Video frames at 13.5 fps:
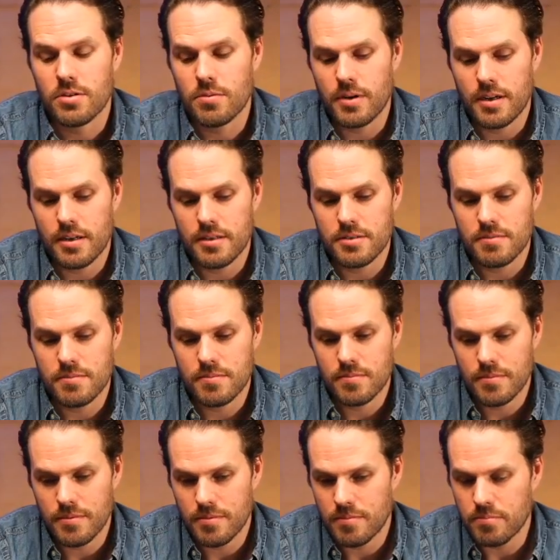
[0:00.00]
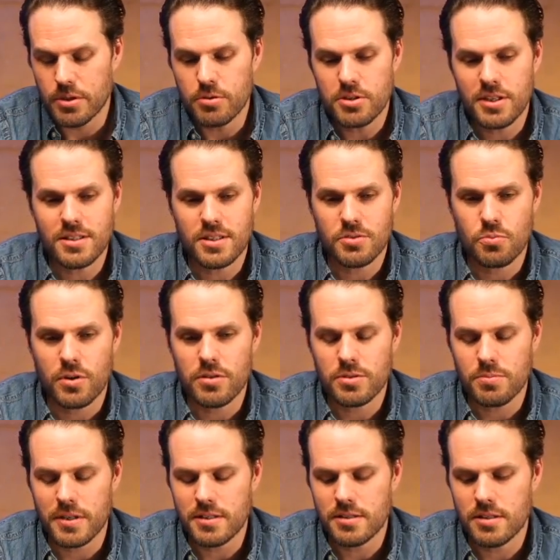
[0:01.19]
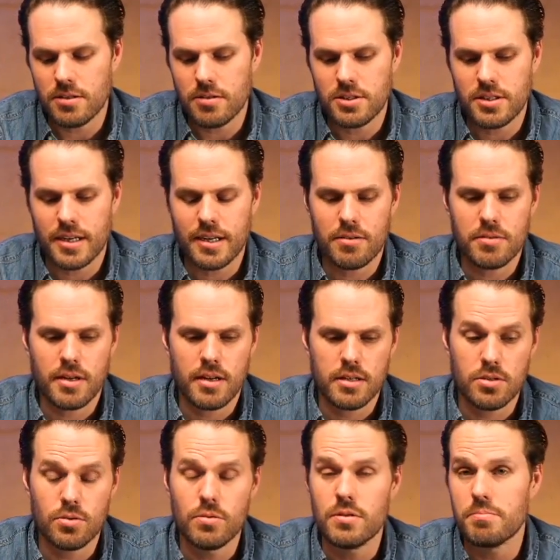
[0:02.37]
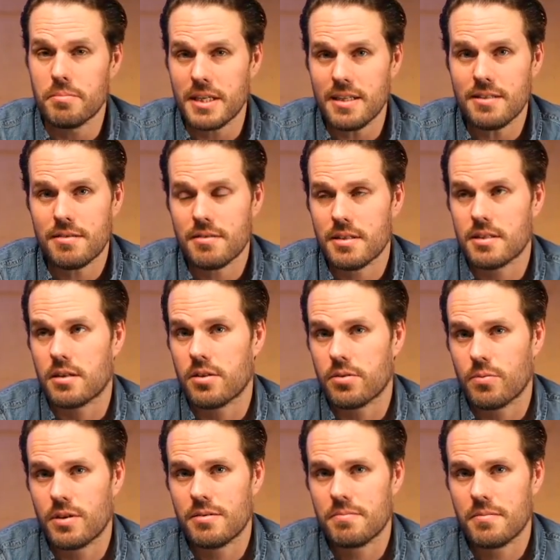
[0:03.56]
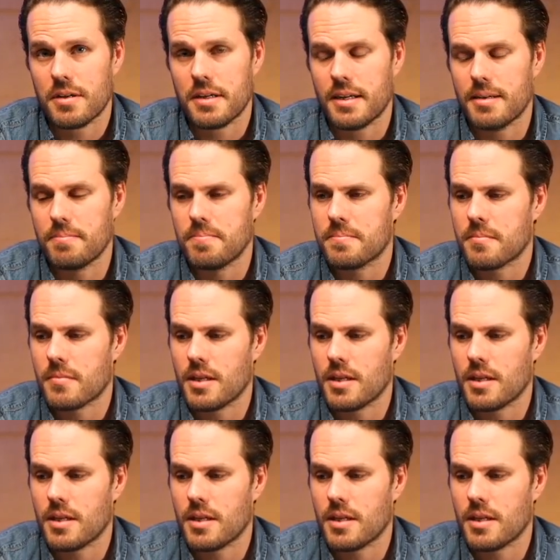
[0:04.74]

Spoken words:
So Blue Jeans is one of those places that you could check out. Google Meet is another one.